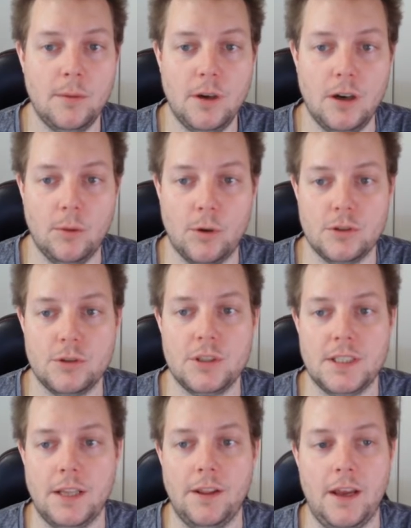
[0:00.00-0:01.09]
I want to
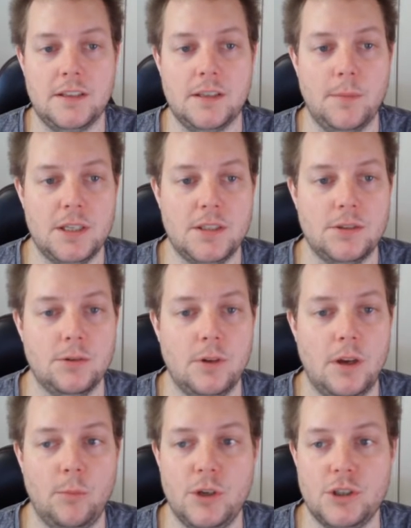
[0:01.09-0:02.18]
send the SMS to,
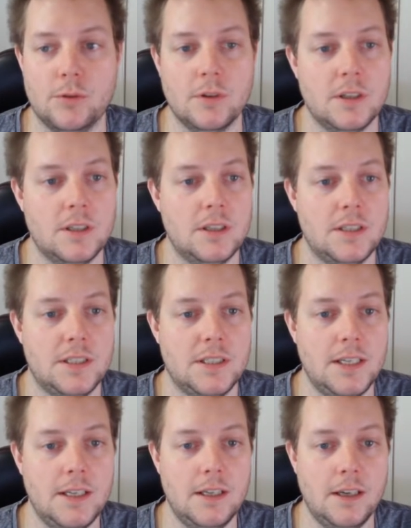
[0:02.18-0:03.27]
and we should
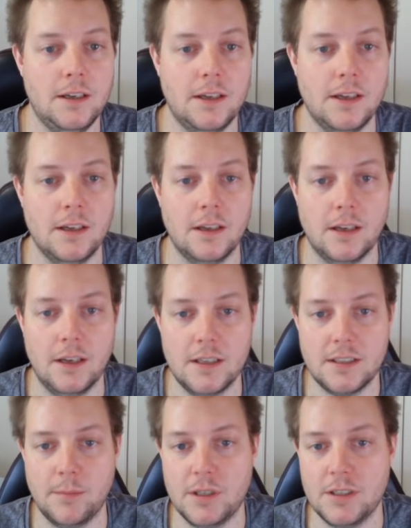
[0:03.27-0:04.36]
see and hear an
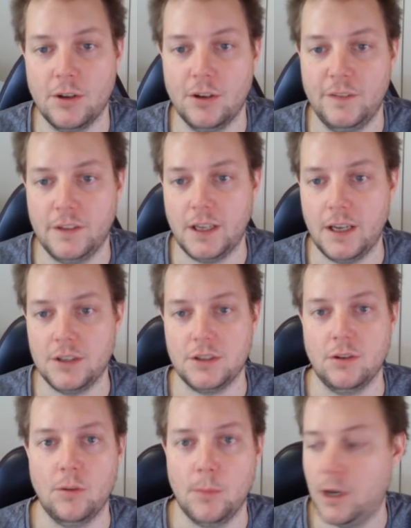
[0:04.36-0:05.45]
SMS
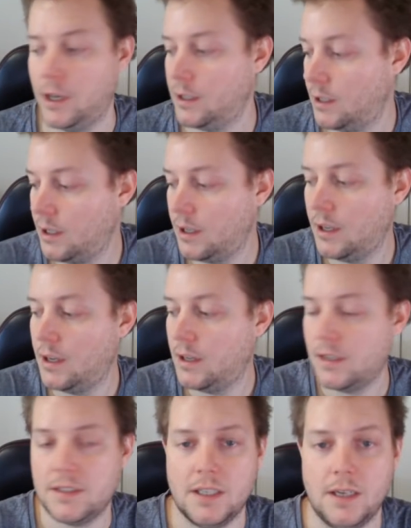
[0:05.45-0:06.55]
notification on my
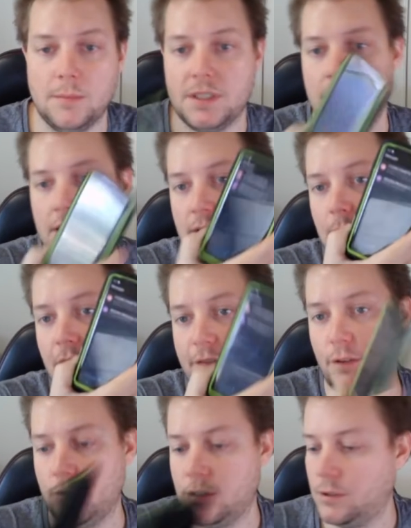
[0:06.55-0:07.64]
Samsung
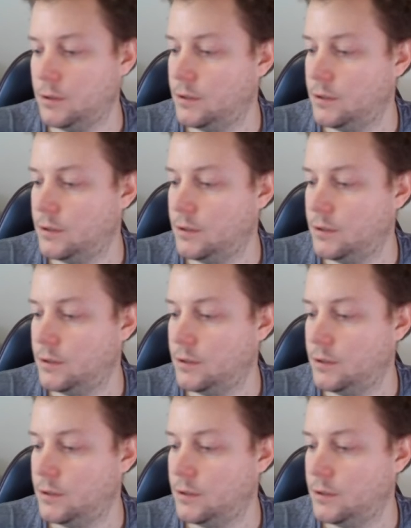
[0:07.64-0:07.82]
smartphone too.